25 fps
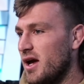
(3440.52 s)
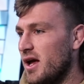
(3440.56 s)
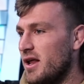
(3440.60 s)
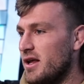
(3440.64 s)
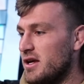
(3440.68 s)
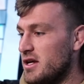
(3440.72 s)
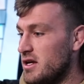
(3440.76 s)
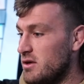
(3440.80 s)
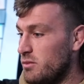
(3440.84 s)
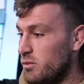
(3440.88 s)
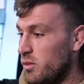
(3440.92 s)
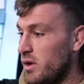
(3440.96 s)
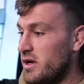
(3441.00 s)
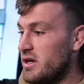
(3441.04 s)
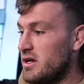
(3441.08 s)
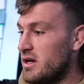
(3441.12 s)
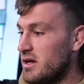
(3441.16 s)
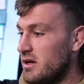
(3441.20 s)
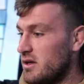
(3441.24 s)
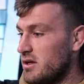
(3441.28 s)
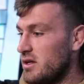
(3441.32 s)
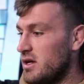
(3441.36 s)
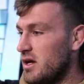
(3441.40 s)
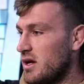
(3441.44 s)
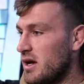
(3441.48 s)
and when
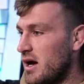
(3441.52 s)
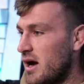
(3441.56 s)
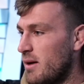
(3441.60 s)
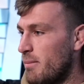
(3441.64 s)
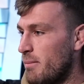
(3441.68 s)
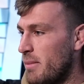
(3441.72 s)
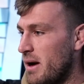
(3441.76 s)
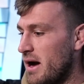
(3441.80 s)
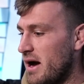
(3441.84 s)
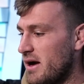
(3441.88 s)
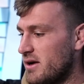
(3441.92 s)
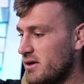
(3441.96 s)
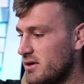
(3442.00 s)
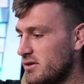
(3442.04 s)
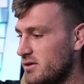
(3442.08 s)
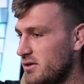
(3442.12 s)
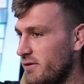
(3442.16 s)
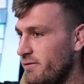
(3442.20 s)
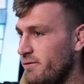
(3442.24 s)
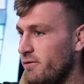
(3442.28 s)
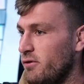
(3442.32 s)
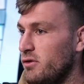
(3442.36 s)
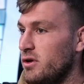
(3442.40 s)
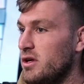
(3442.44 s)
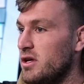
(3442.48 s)
you come back
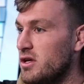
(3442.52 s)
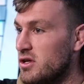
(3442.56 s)
to footy,